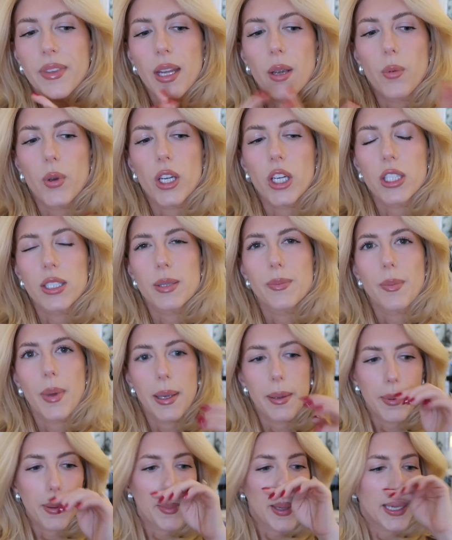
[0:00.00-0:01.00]
we could
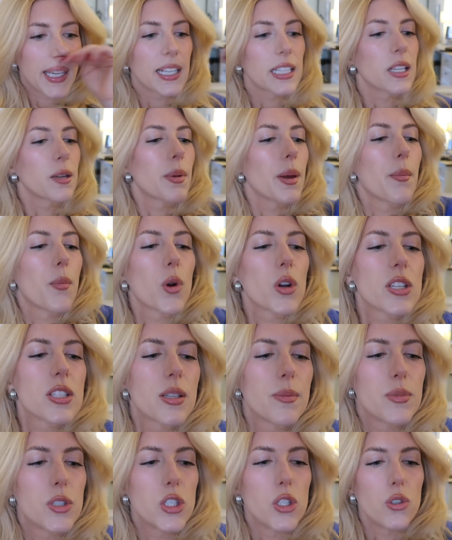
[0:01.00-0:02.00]
maybe make it a little bit more
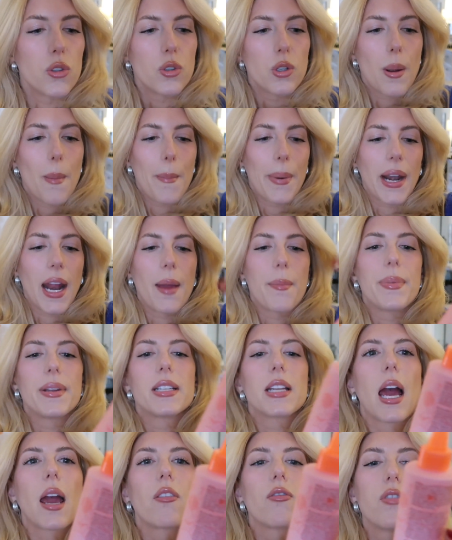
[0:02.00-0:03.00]
subdued, but
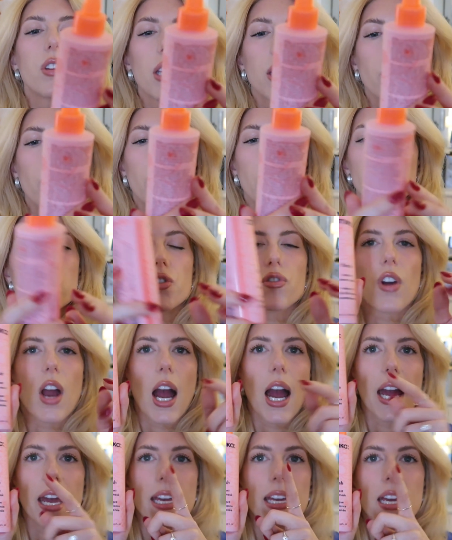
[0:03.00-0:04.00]
I really want to
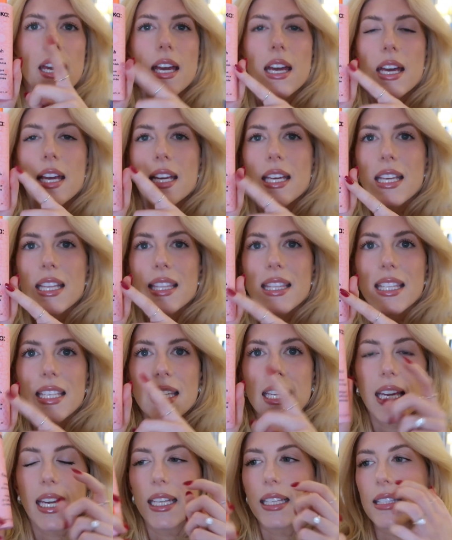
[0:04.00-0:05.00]
try
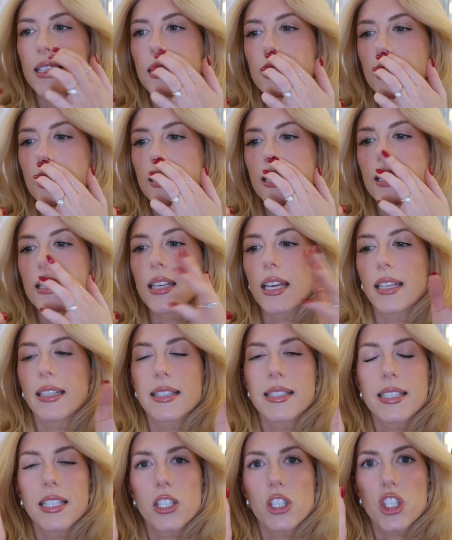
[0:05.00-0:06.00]
this is
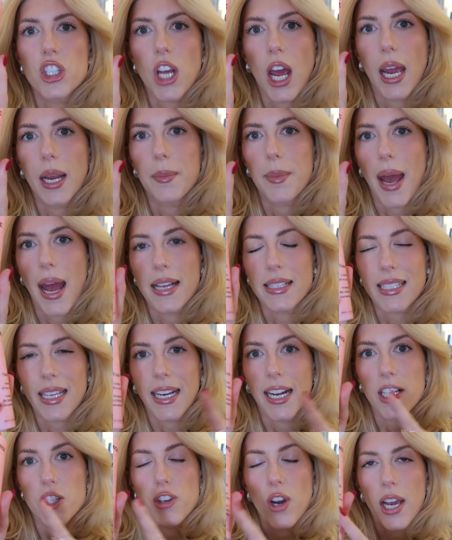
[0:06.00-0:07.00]
Instant Shine Mask,
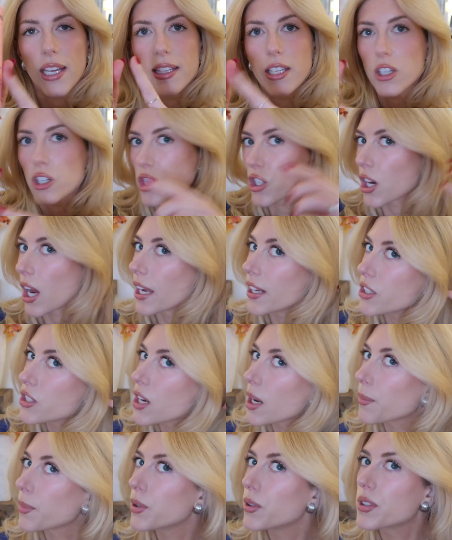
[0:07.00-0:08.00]
and I tried their Shine
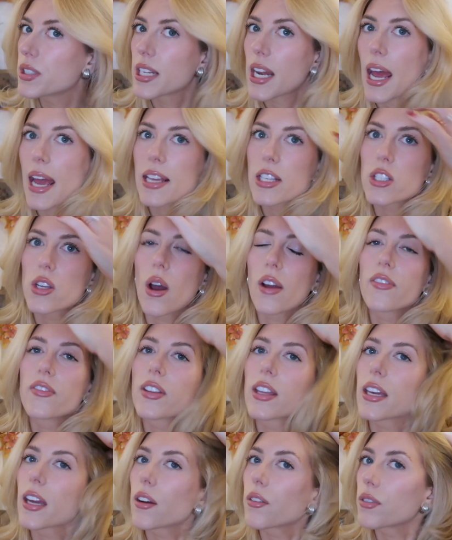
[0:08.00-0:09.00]
shampoo today, so I
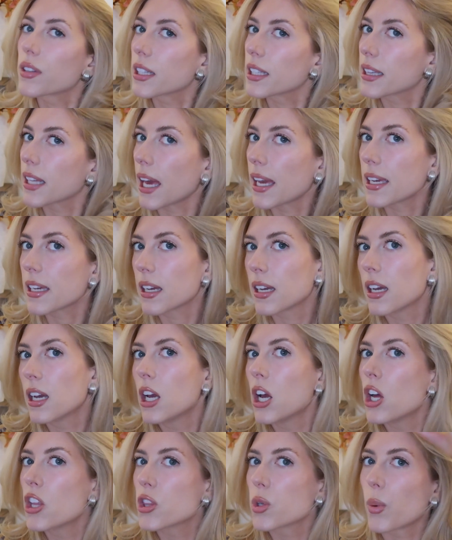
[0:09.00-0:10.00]
feel like I really like
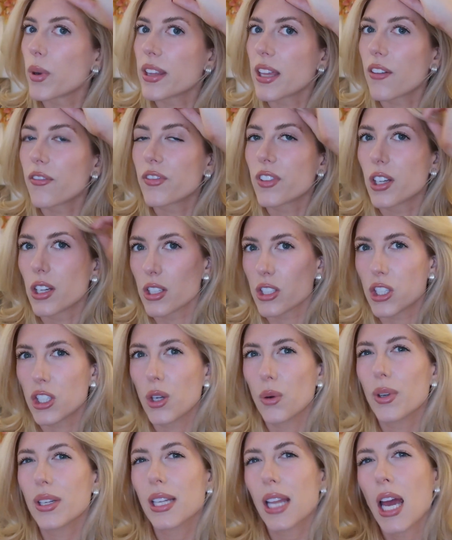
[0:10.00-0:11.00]
the way that feels. You
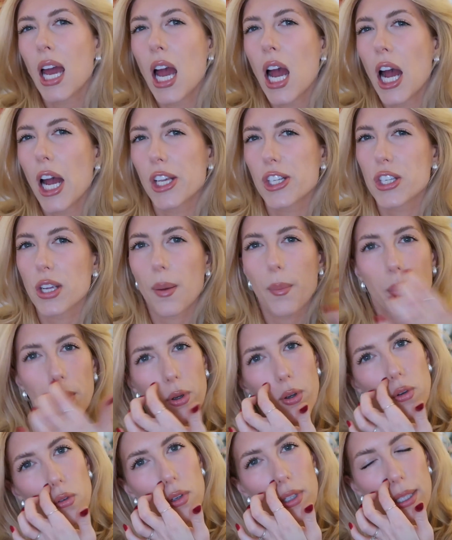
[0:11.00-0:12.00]
know when a
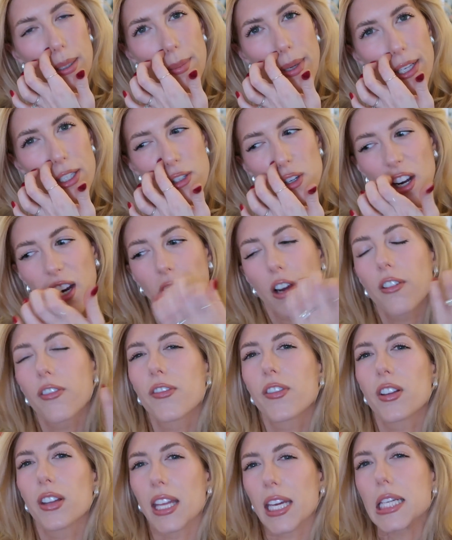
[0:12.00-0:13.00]
shampoo really makes your hair
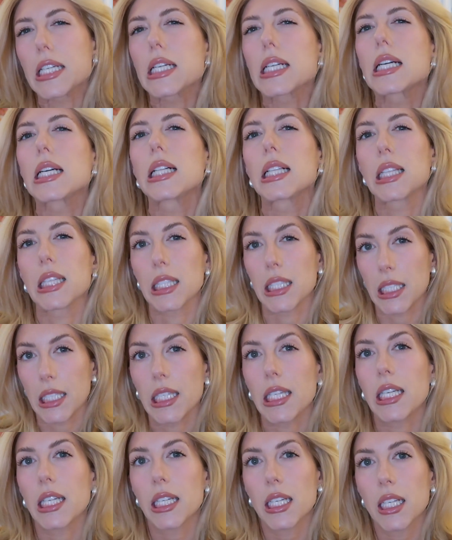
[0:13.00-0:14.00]
feel like
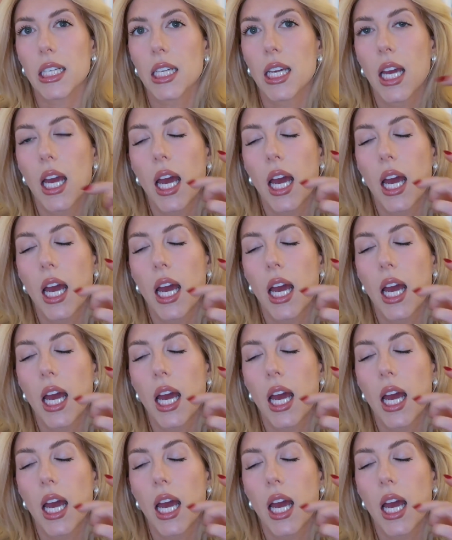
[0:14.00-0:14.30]
clean?